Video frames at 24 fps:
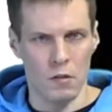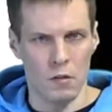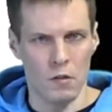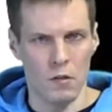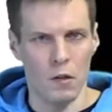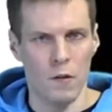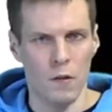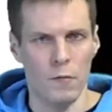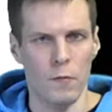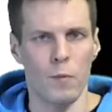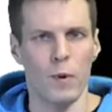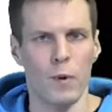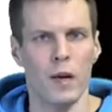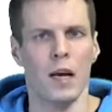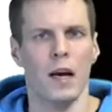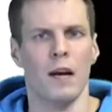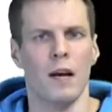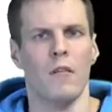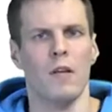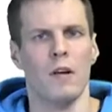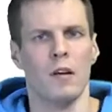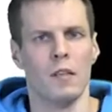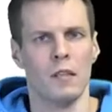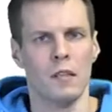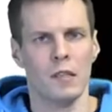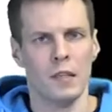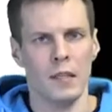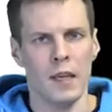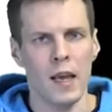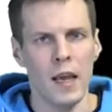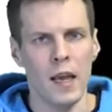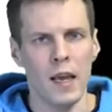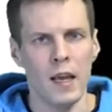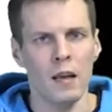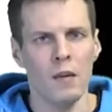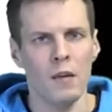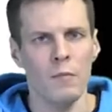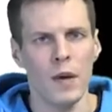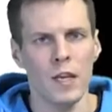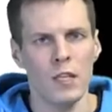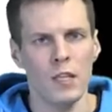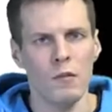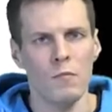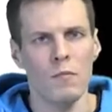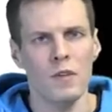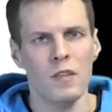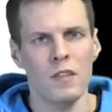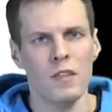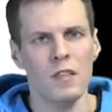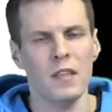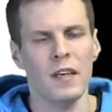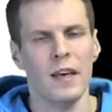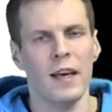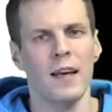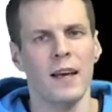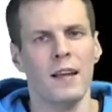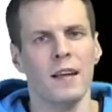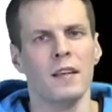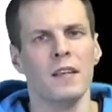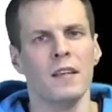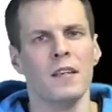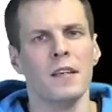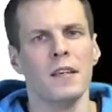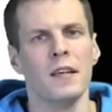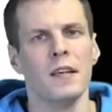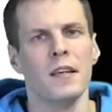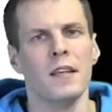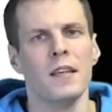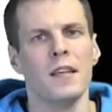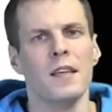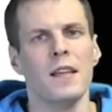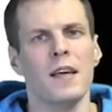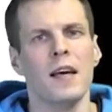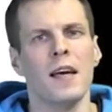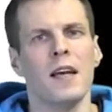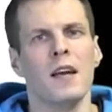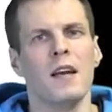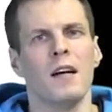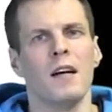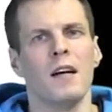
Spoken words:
so if we have a scale, measurement scale, then